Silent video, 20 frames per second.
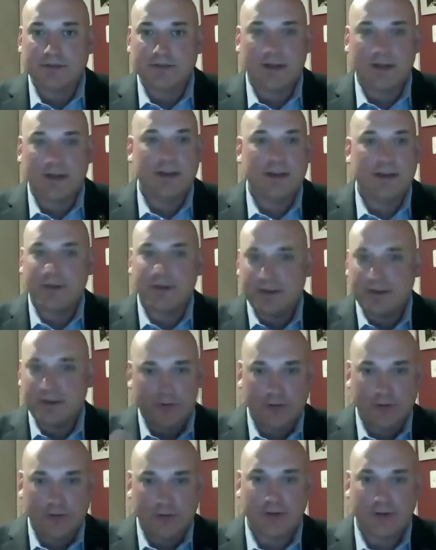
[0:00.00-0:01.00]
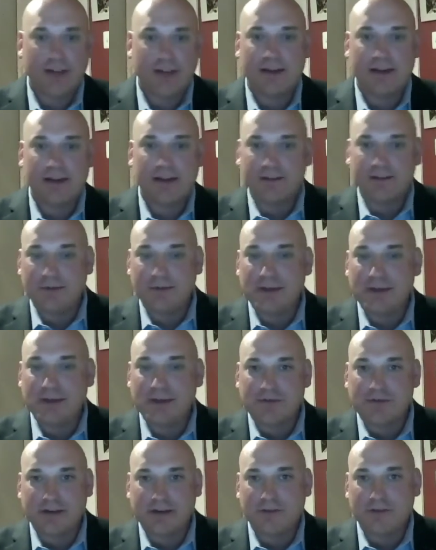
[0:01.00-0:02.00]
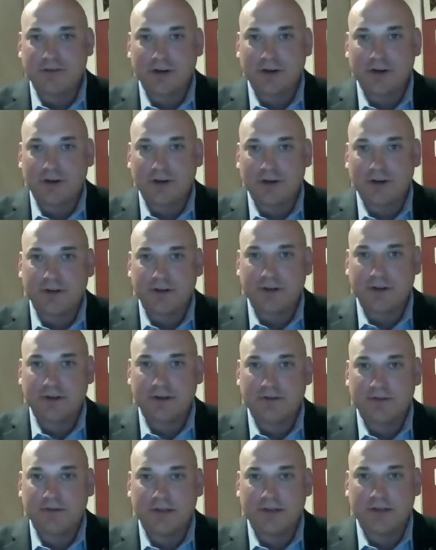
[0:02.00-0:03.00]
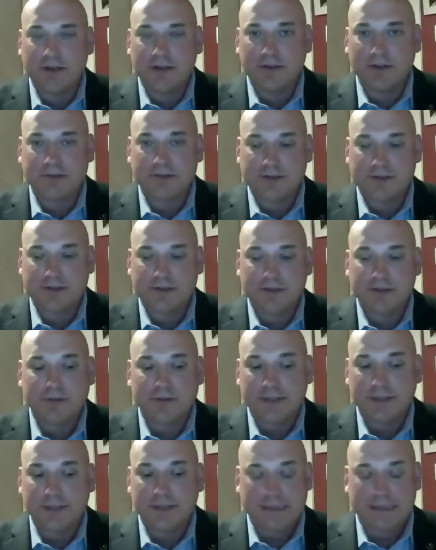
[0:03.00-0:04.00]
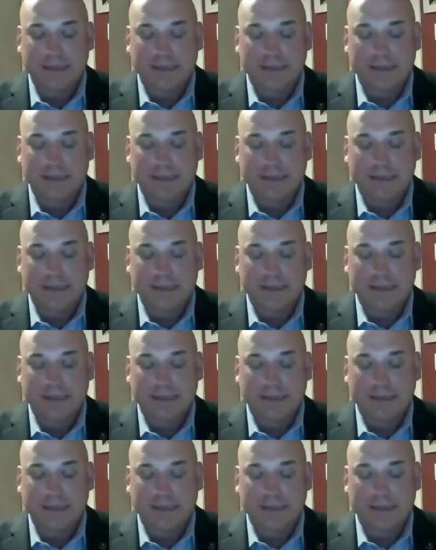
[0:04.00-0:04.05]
And I know you have Aubrianne and Dimitri involved and others too, but,